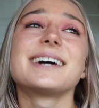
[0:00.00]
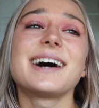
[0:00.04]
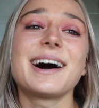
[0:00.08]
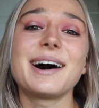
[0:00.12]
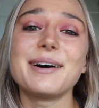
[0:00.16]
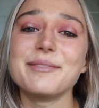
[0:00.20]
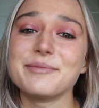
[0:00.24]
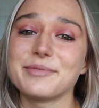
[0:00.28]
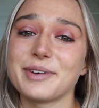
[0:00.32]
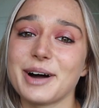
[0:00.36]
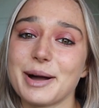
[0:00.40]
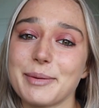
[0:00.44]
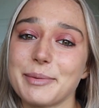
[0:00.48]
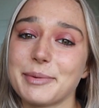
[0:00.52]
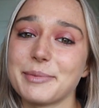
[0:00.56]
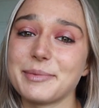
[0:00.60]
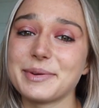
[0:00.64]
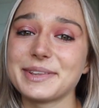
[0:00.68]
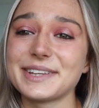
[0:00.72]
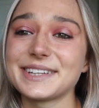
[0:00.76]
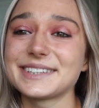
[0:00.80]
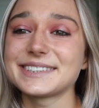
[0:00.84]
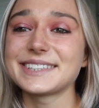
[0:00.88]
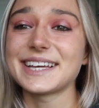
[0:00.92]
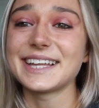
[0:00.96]
I'm vibing
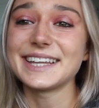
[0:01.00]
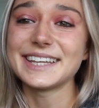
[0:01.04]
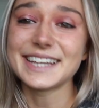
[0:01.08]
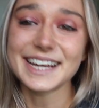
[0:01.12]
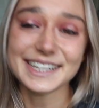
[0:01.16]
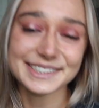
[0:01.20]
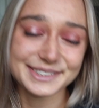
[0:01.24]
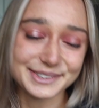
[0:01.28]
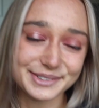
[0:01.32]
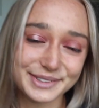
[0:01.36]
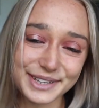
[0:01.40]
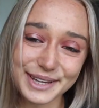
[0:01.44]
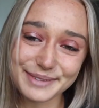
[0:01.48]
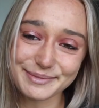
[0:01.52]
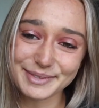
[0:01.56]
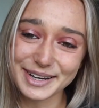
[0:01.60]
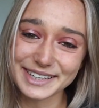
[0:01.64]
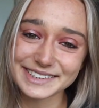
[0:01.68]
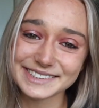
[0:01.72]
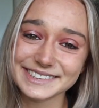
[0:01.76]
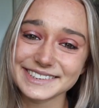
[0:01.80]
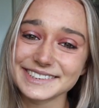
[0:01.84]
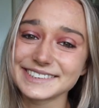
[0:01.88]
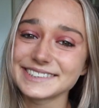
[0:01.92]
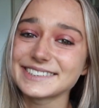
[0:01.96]
with it and that's all that
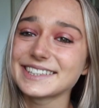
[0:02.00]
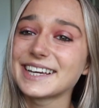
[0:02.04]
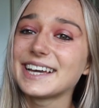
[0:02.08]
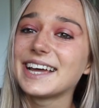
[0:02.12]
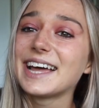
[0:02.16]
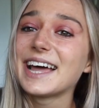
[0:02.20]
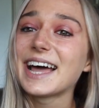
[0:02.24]
matters.